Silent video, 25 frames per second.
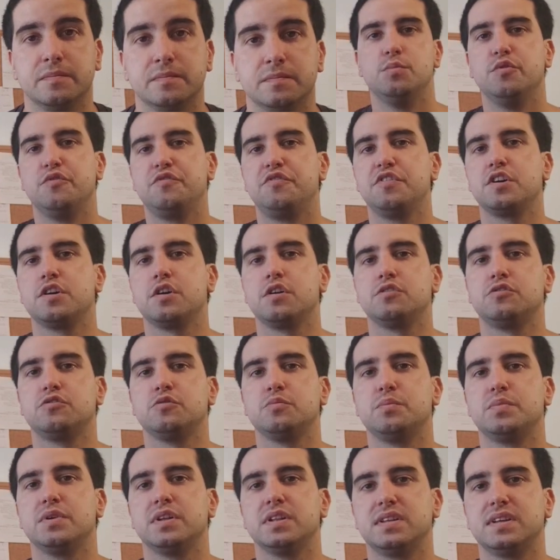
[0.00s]
Moving on to
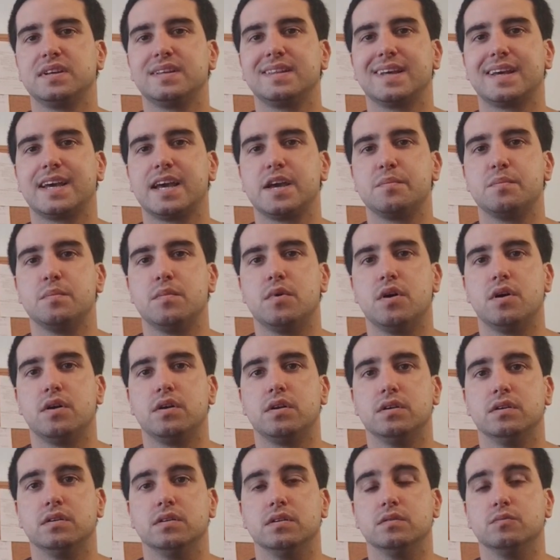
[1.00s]
building the game
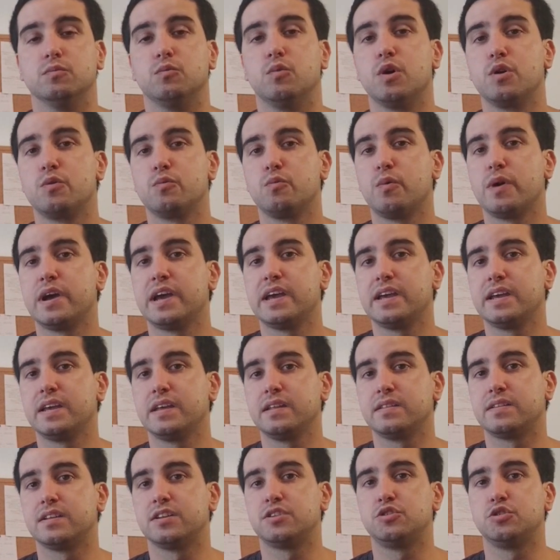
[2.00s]
model, one
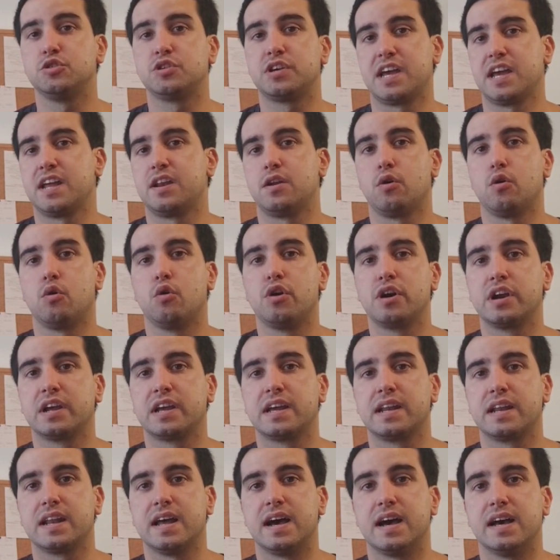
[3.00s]
way that you can
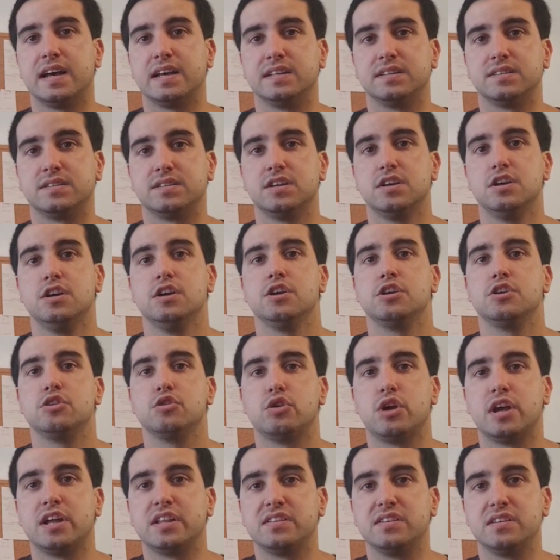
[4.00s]
organize
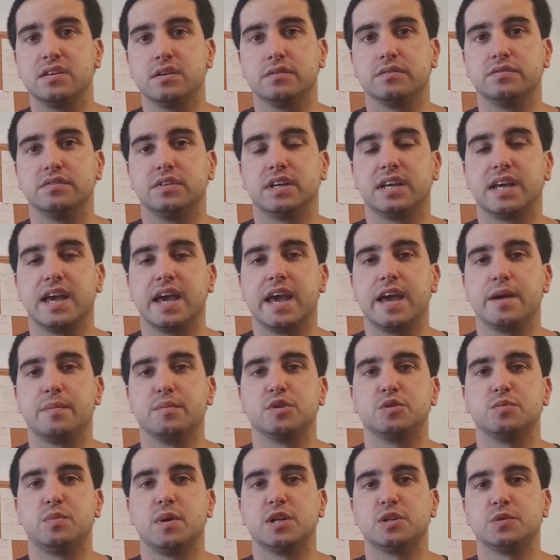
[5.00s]
your idea of the game
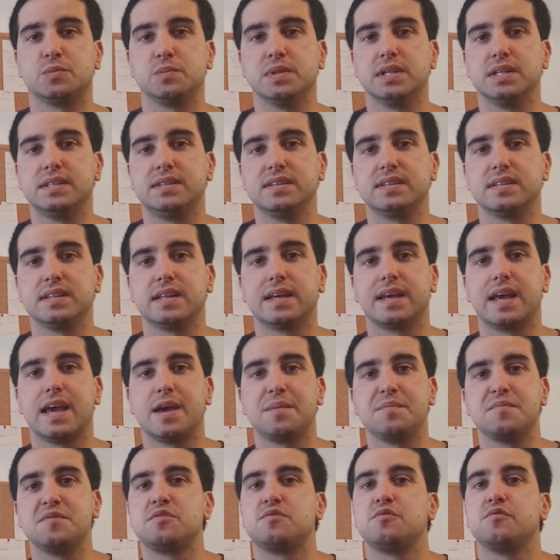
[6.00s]
is by splitting the
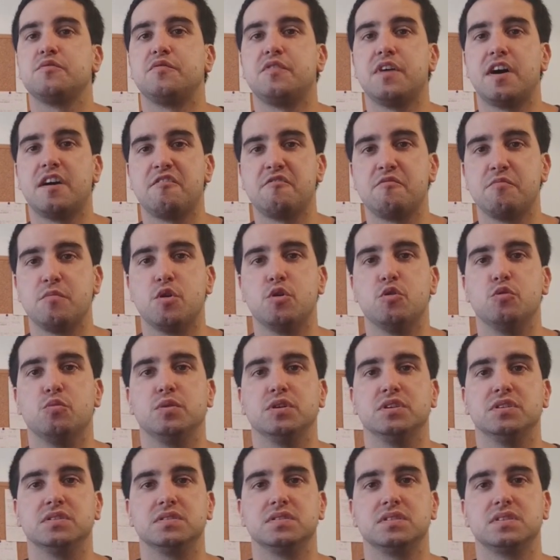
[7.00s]
game into five
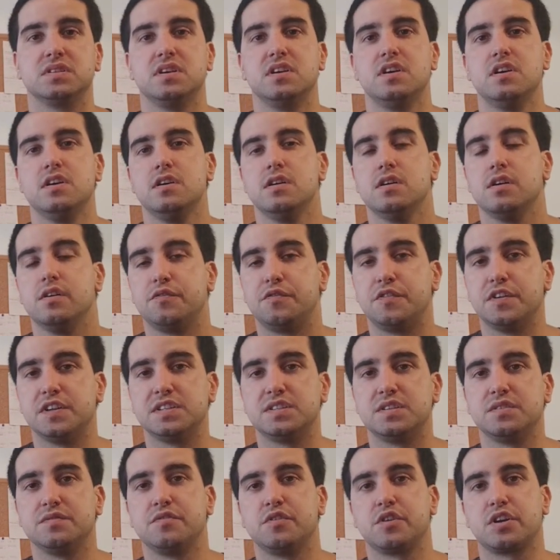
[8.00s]
moments:
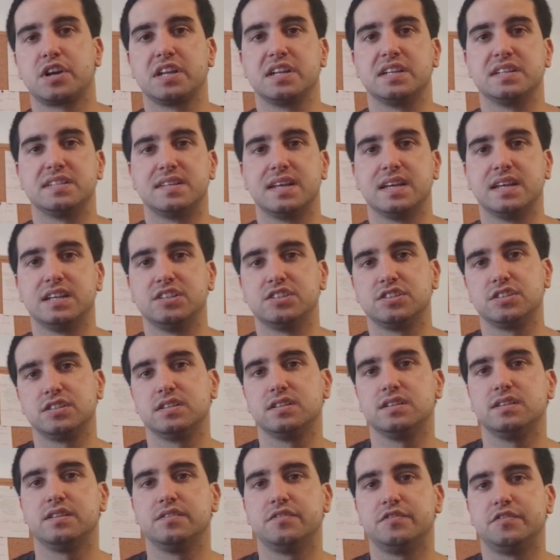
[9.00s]
offensive
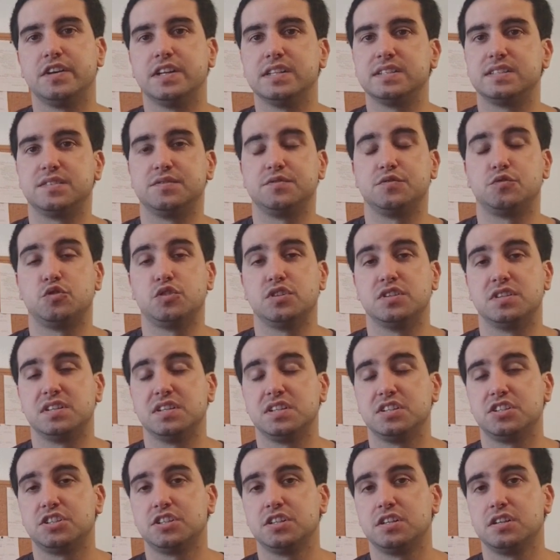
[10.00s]
organization, defensive
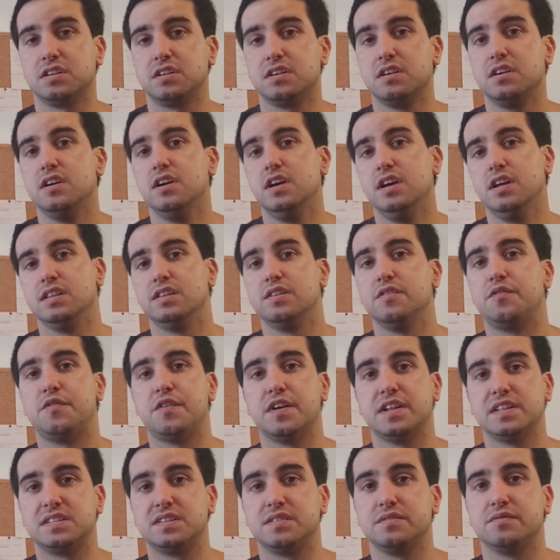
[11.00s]
transition,
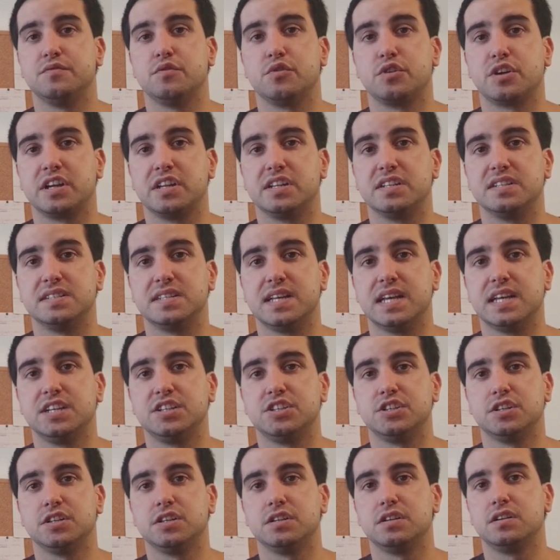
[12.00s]
defensive
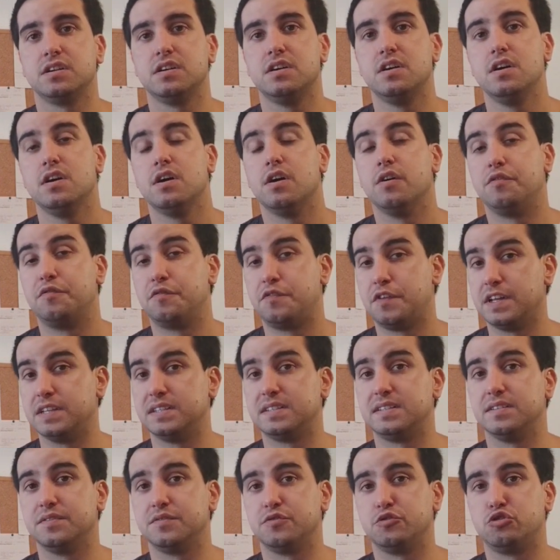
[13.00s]
organization,
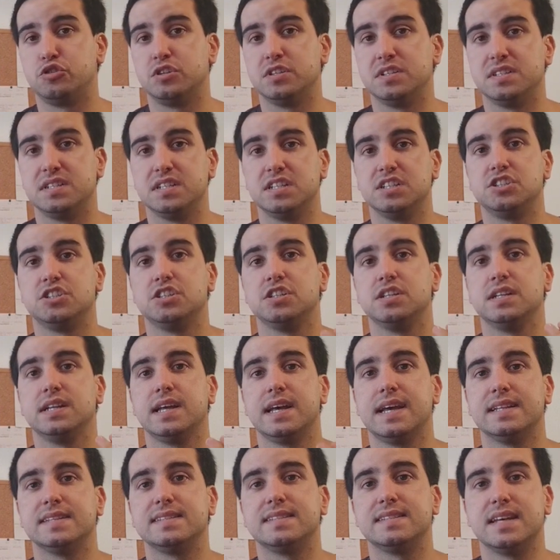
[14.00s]
offensive transition,
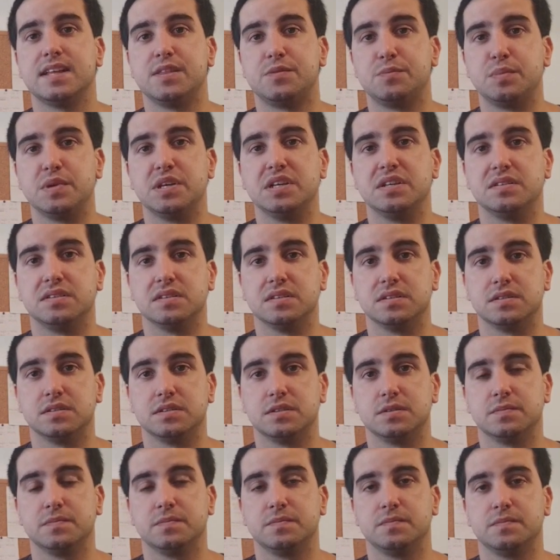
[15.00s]
and set
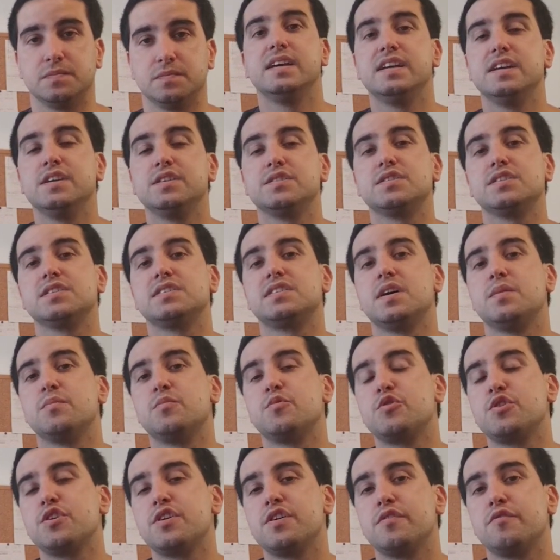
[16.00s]
pieces. Here's a
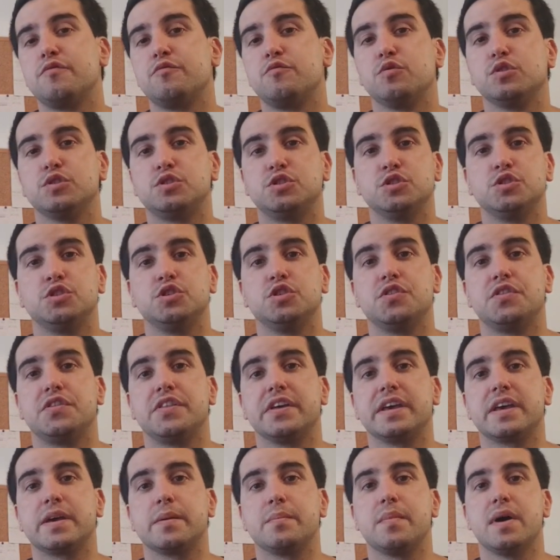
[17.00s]
summary of what you should
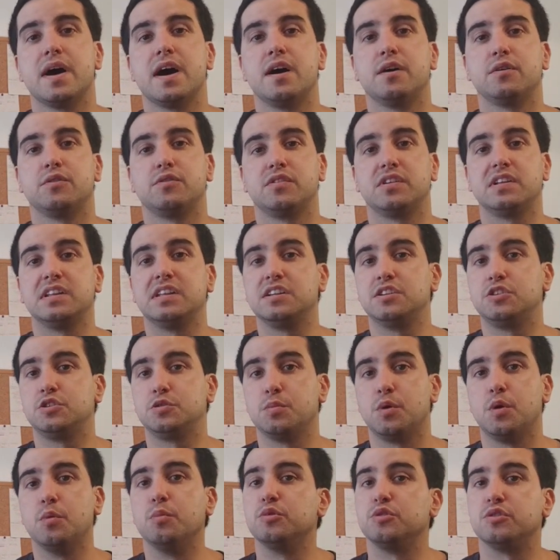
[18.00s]
think about in each
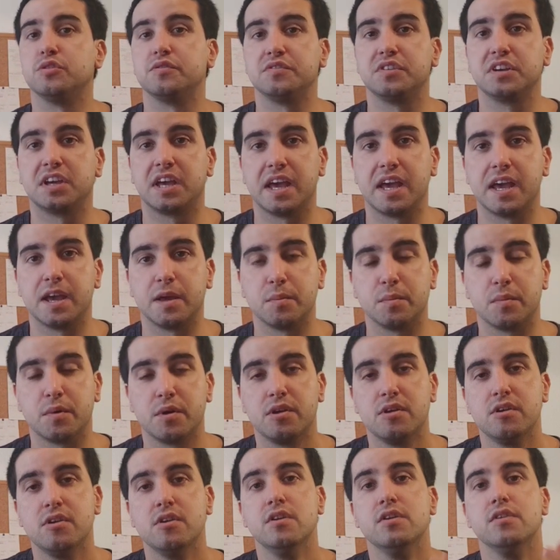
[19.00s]
moment of the game.
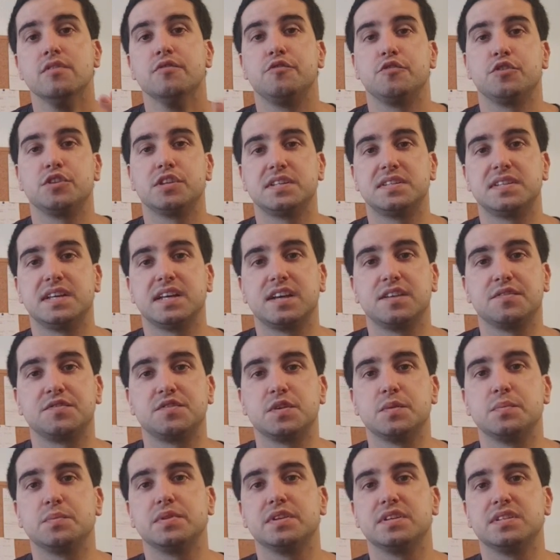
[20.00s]
For the sake of
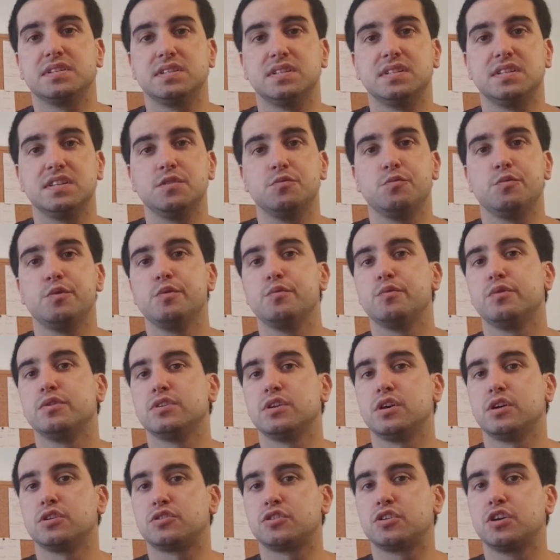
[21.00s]
simplicity, we will
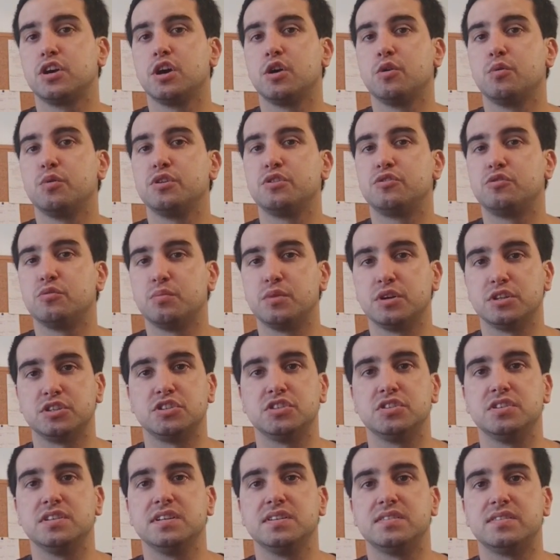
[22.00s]
not go into
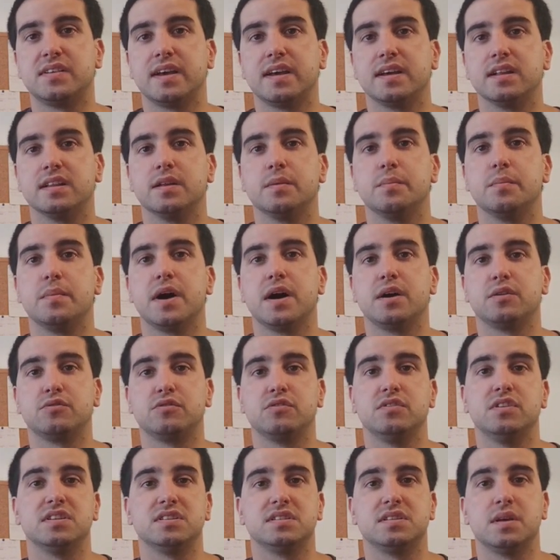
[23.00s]
much detail
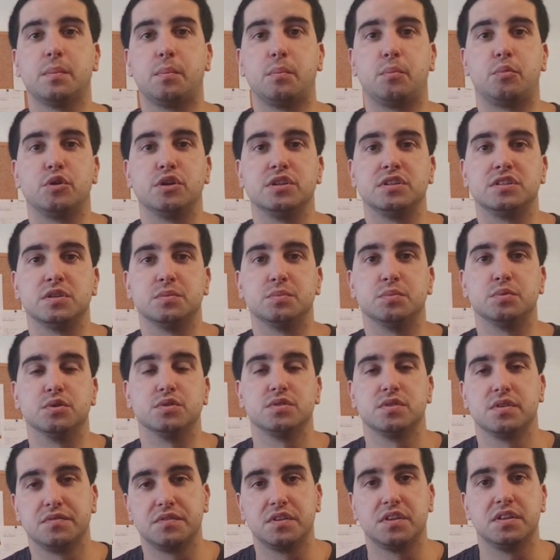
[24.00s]
about the
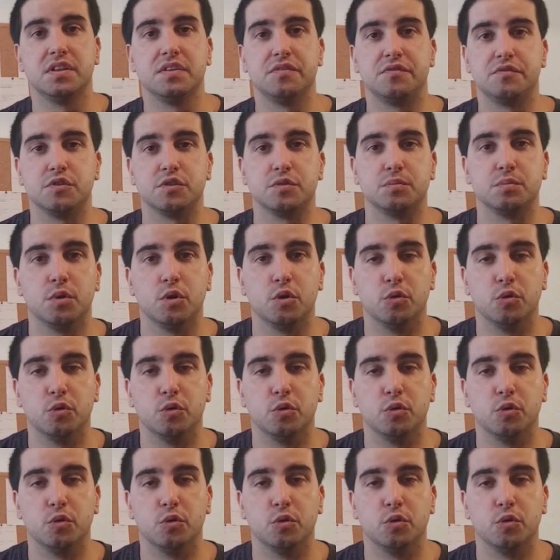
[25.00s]
sub-principles of the different